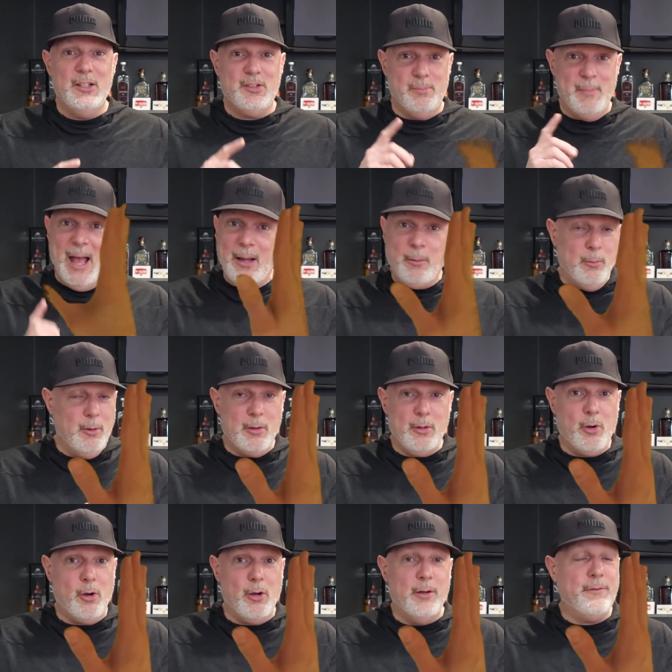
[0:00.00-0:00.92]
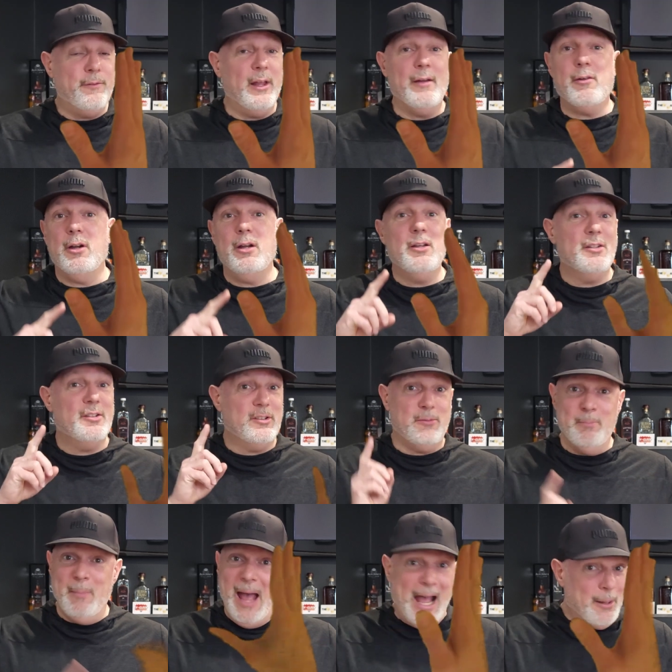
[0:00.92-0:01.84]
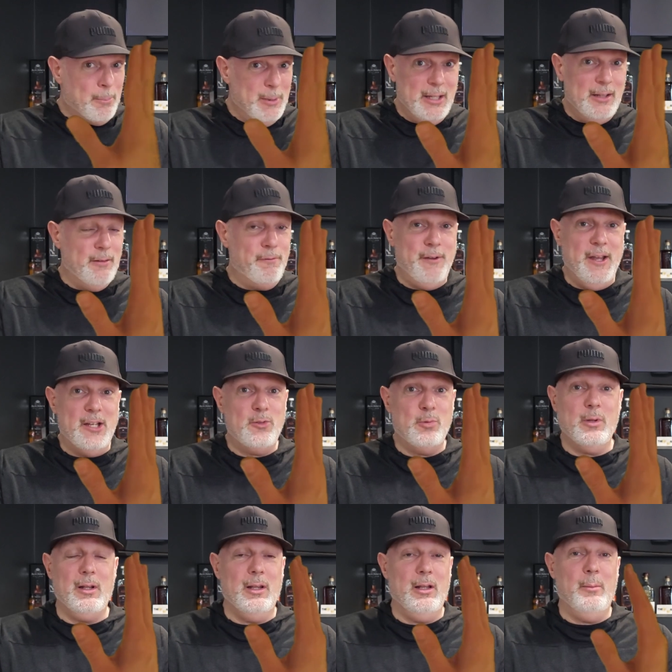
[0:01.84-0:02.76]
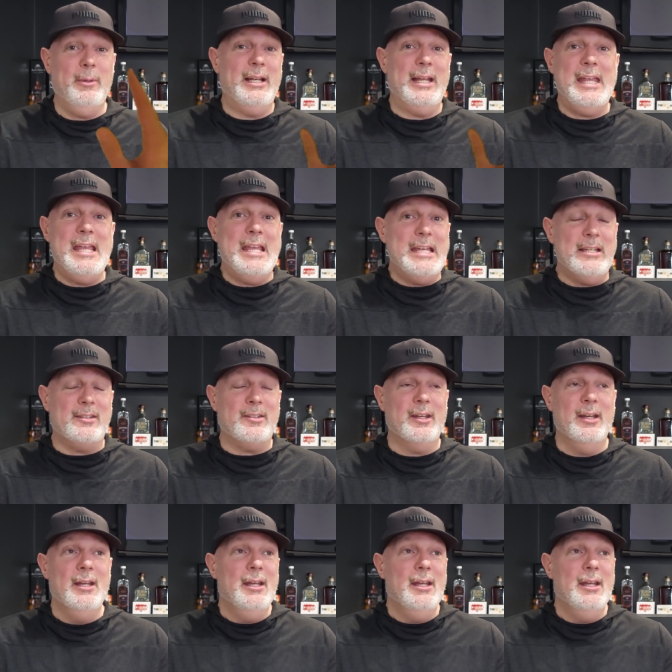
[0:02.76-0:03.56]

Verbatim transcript: smack me with curry flavor, smack me in the face with a little bit of heat.